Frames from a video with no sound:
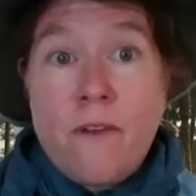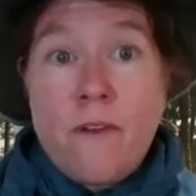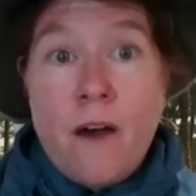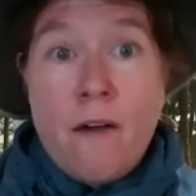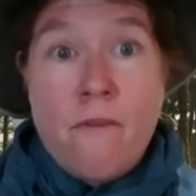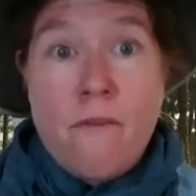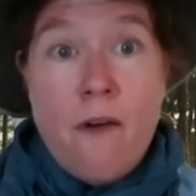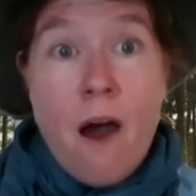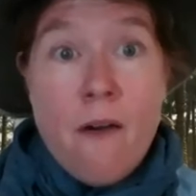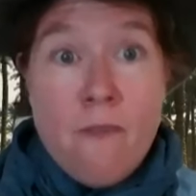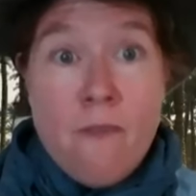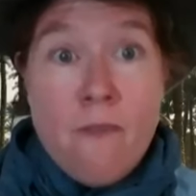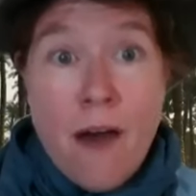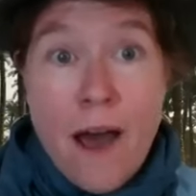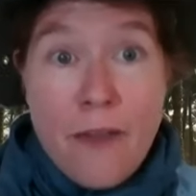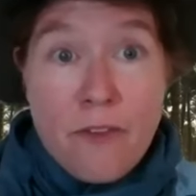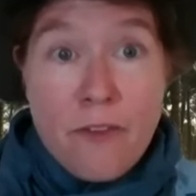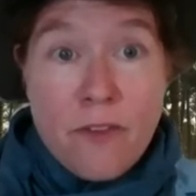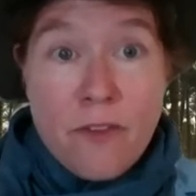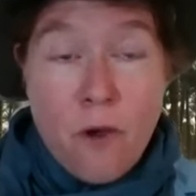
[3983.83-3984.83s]
of of
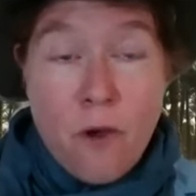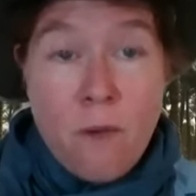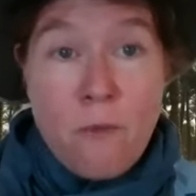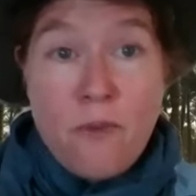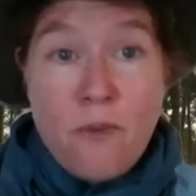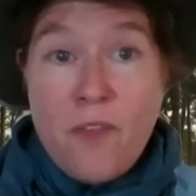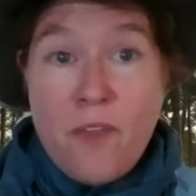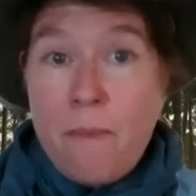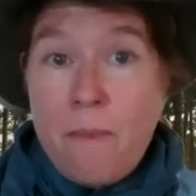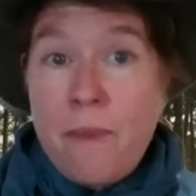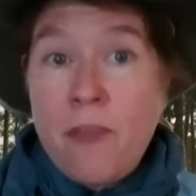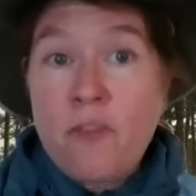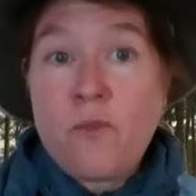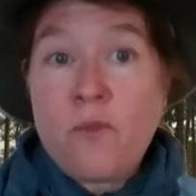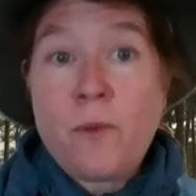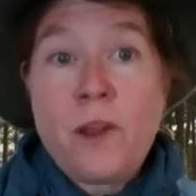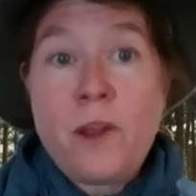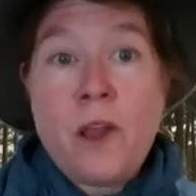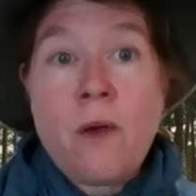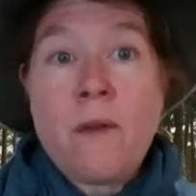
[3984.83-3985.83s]
us of homo sapiens
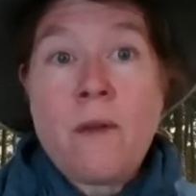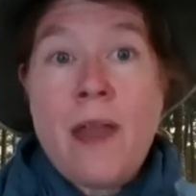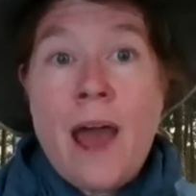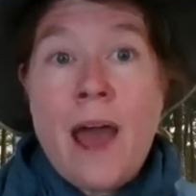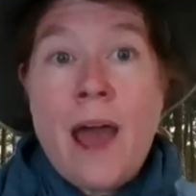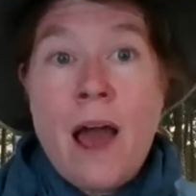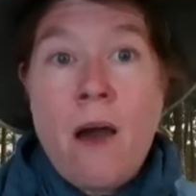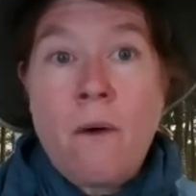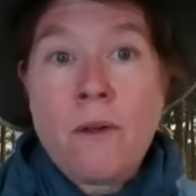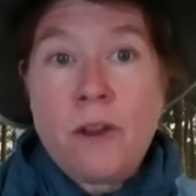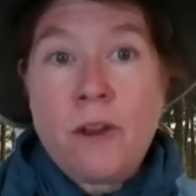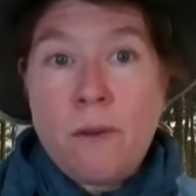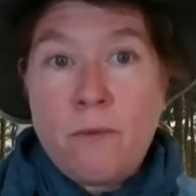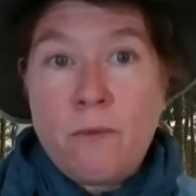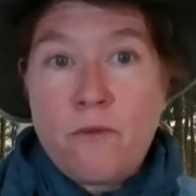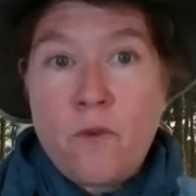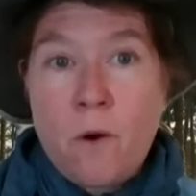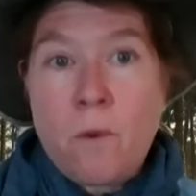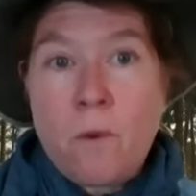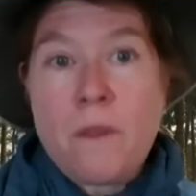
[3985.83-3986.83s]
we know now you know
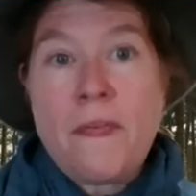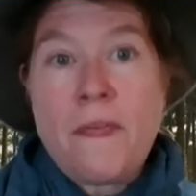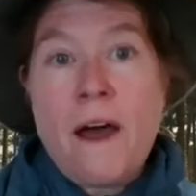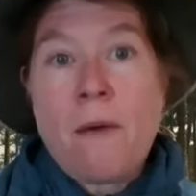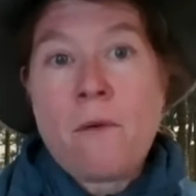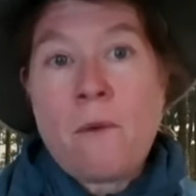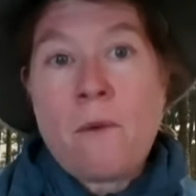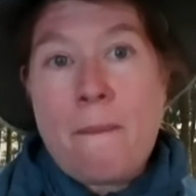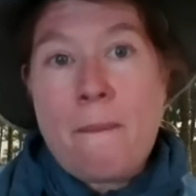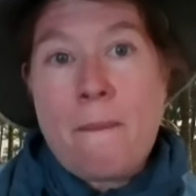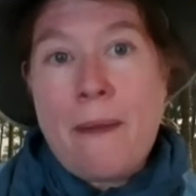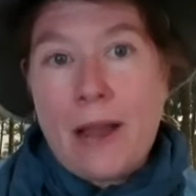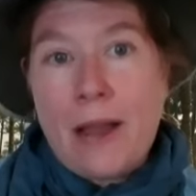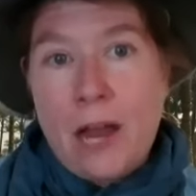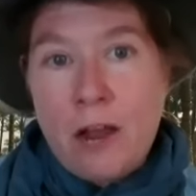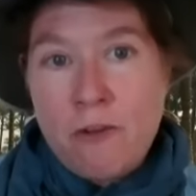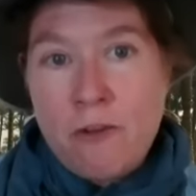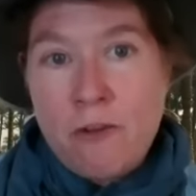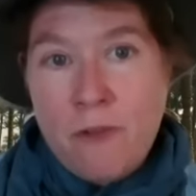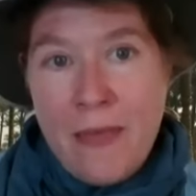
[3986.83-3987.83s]
before we thought we went back
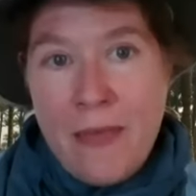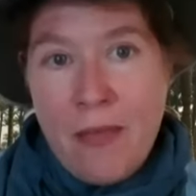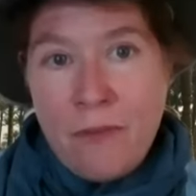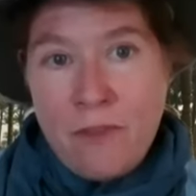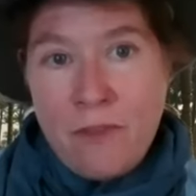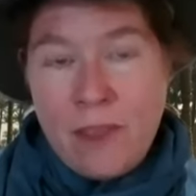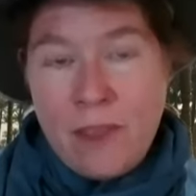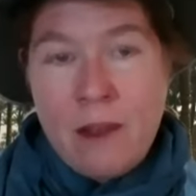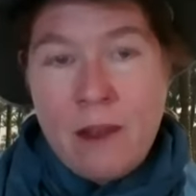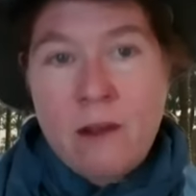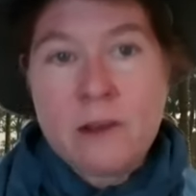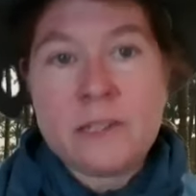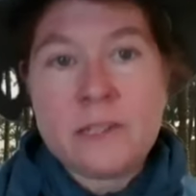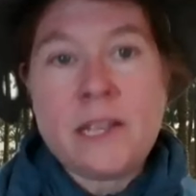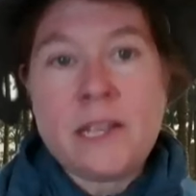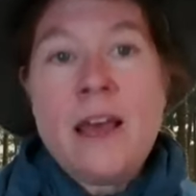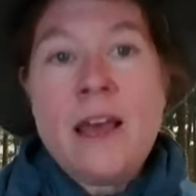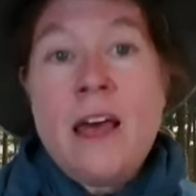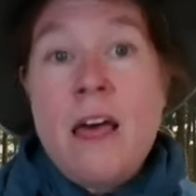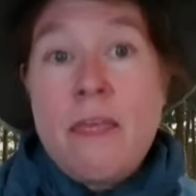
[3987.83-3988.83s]
100000 years
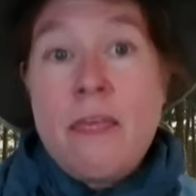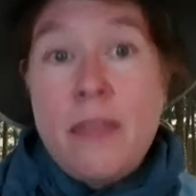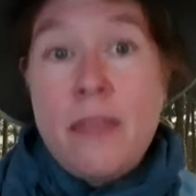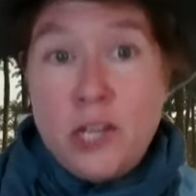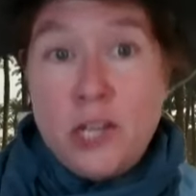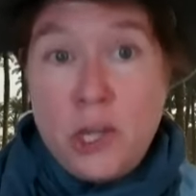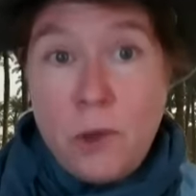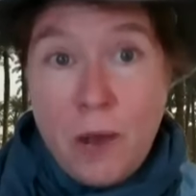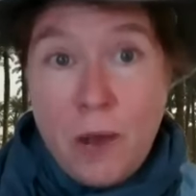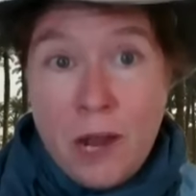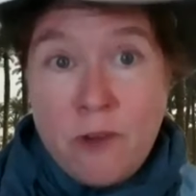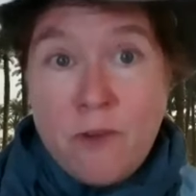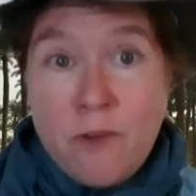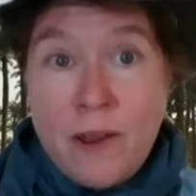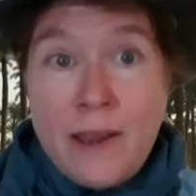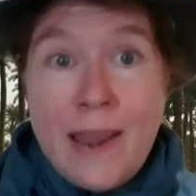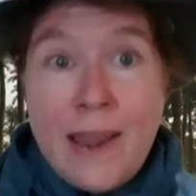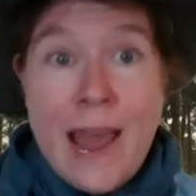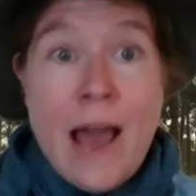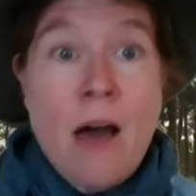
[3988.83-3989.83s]
then 200
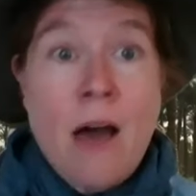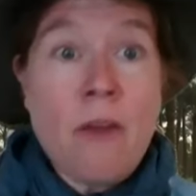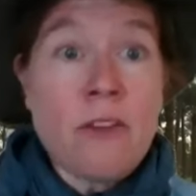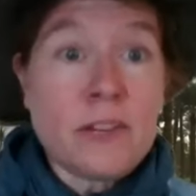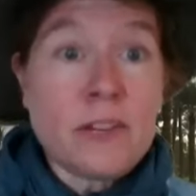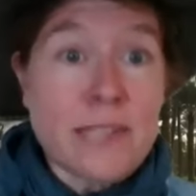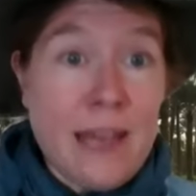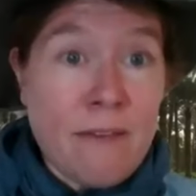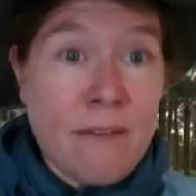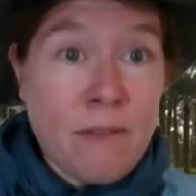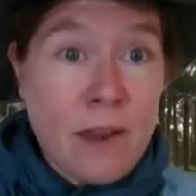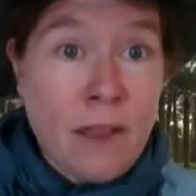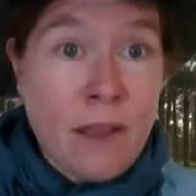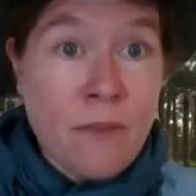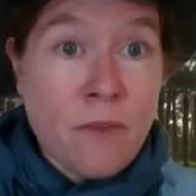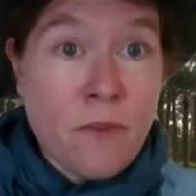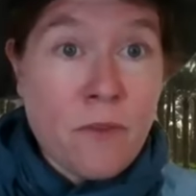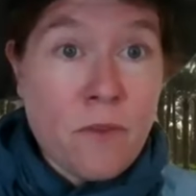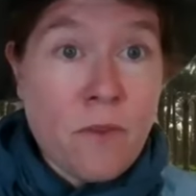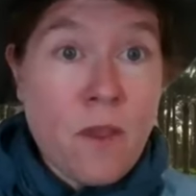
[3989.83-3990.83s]
now there's
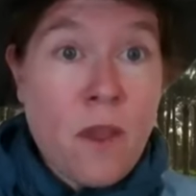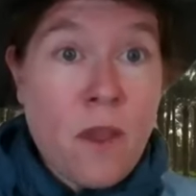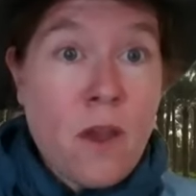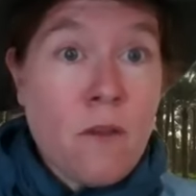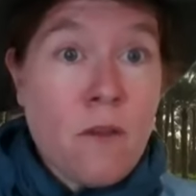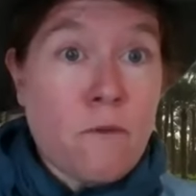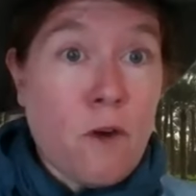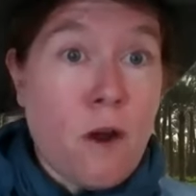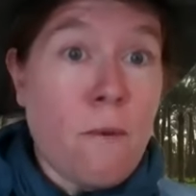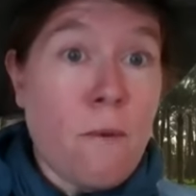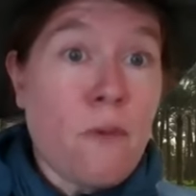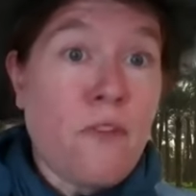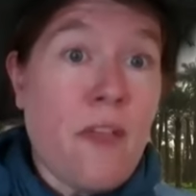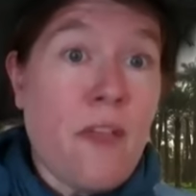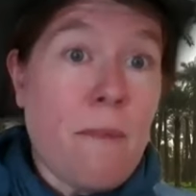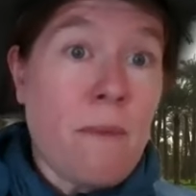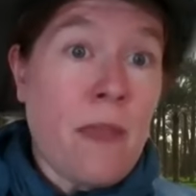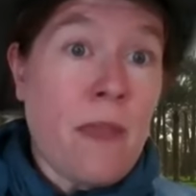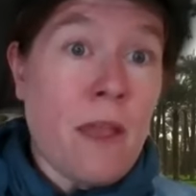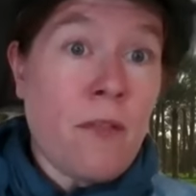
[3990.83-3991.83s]
evidence for homo
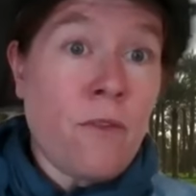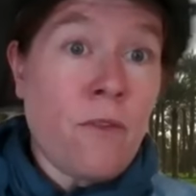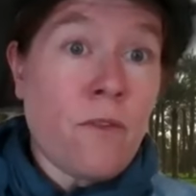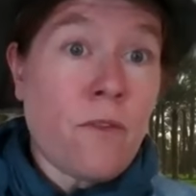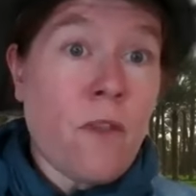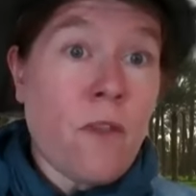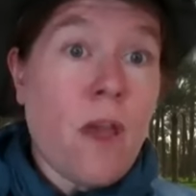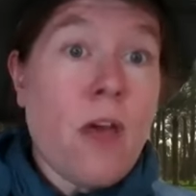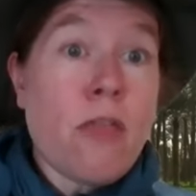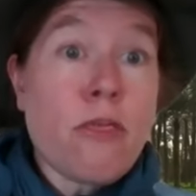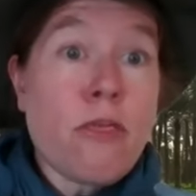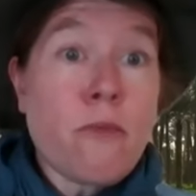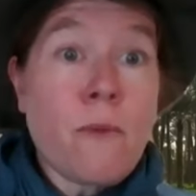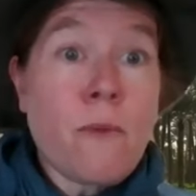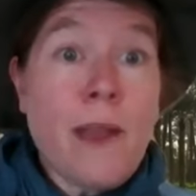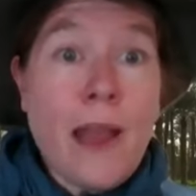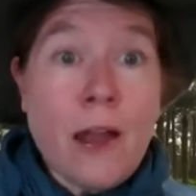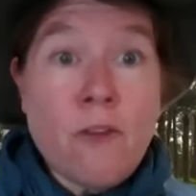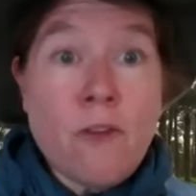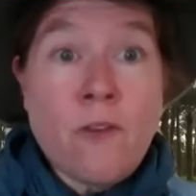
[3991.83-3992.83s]
sapiens
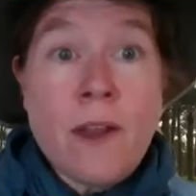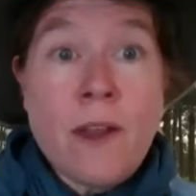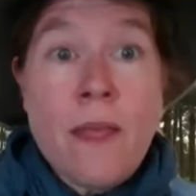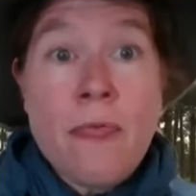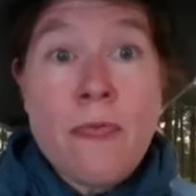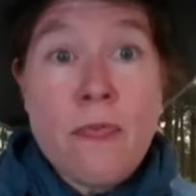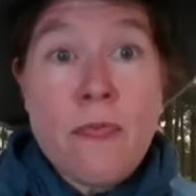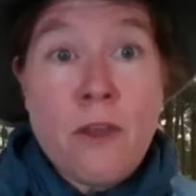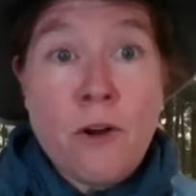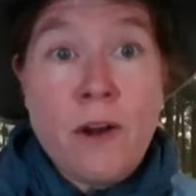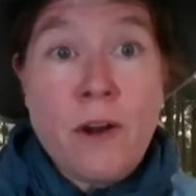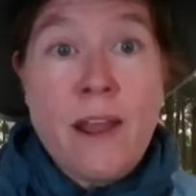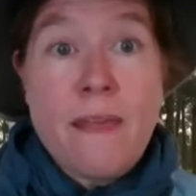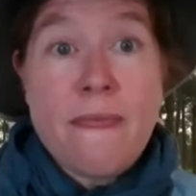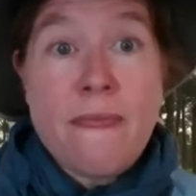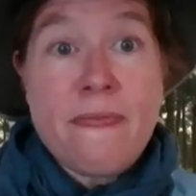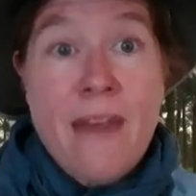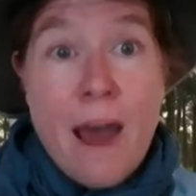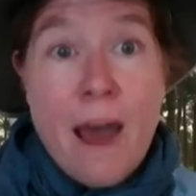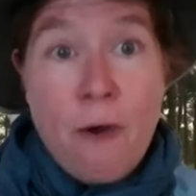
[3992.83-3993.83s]

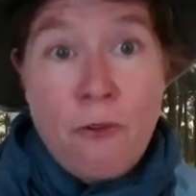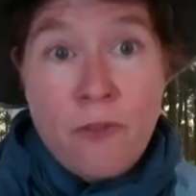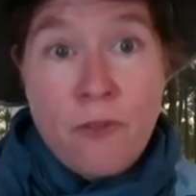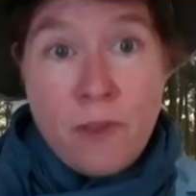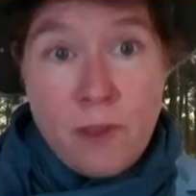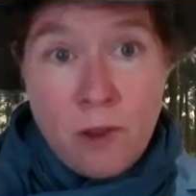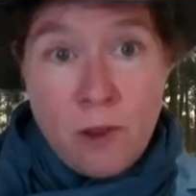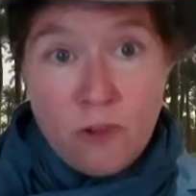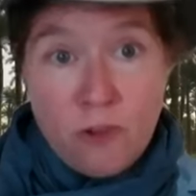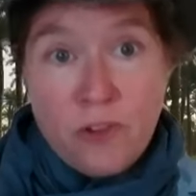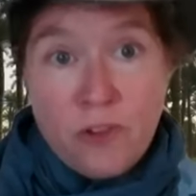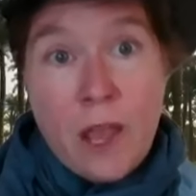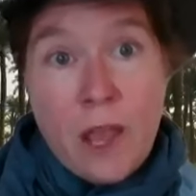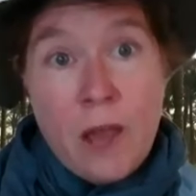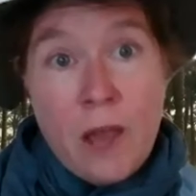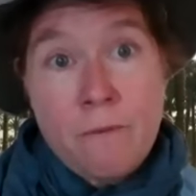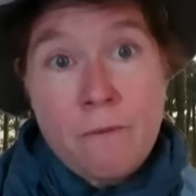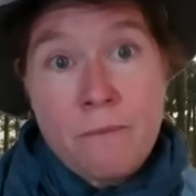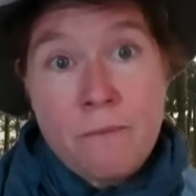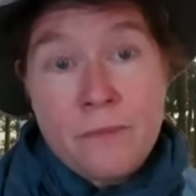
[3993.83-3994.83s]
330000 years
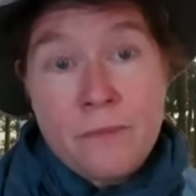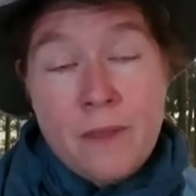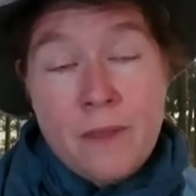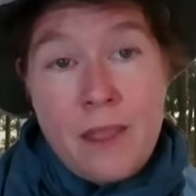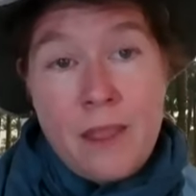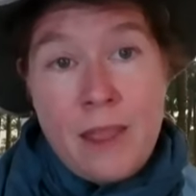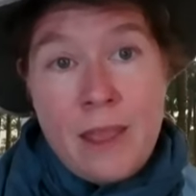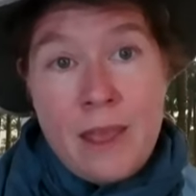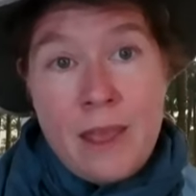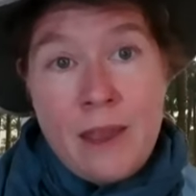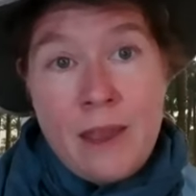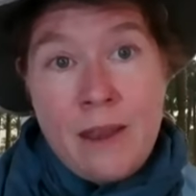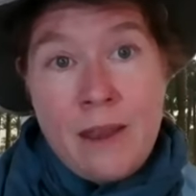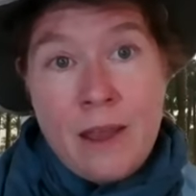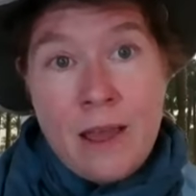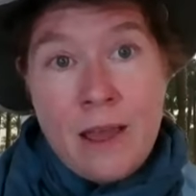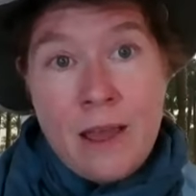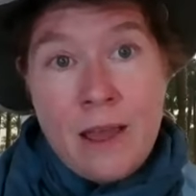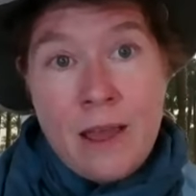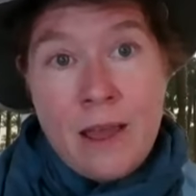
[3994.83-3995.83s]
ago in, uh,